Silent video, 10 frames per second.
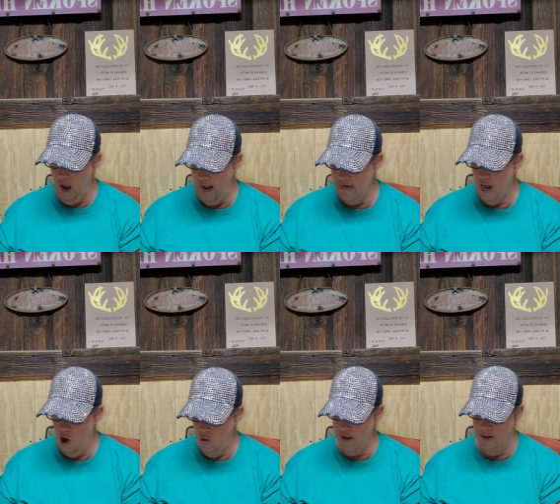yes. I
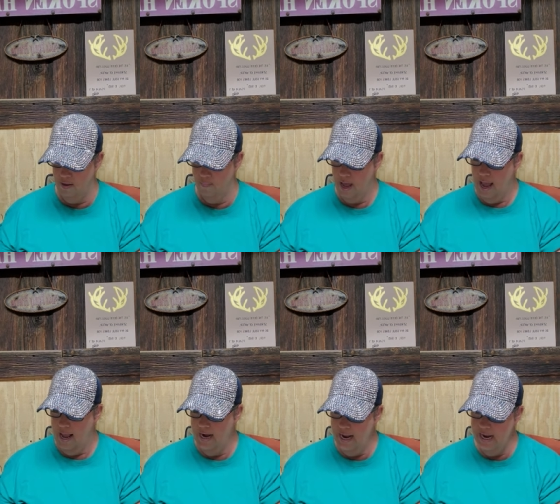know him,
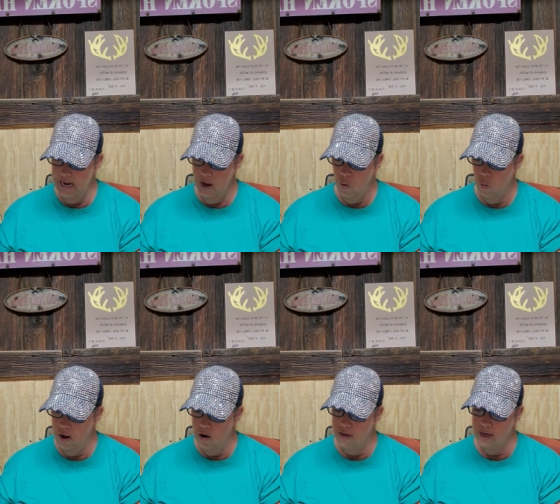and he
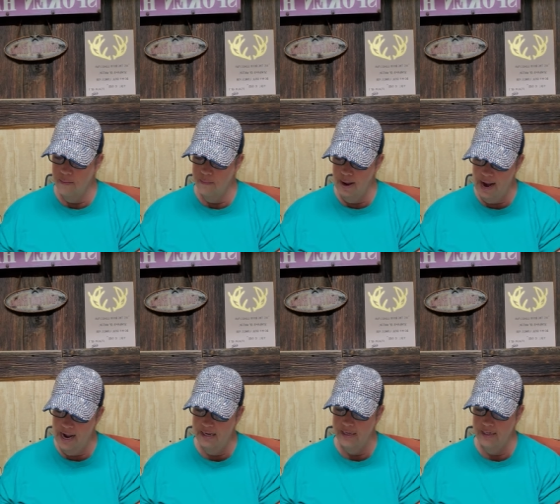will command